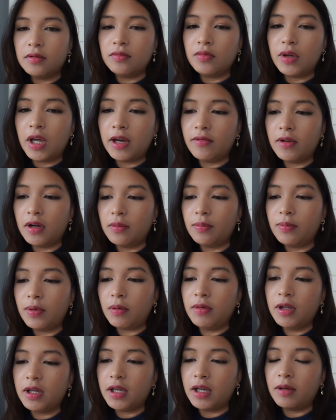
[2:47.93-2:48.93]
we have a
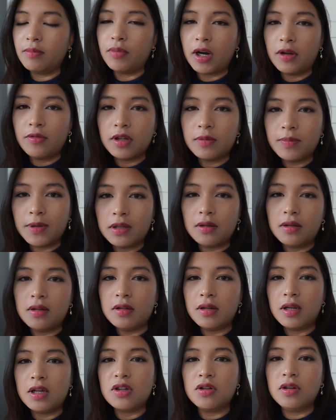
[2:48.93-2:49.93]
public and private
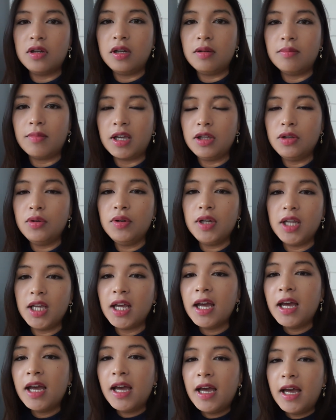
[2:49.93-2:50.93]
specialization in my
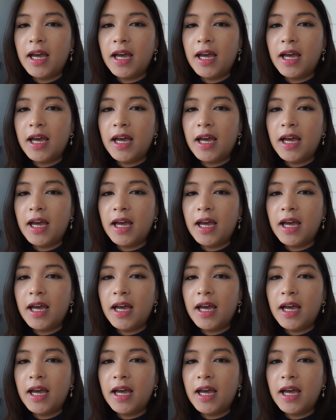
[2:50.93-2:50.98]
uni,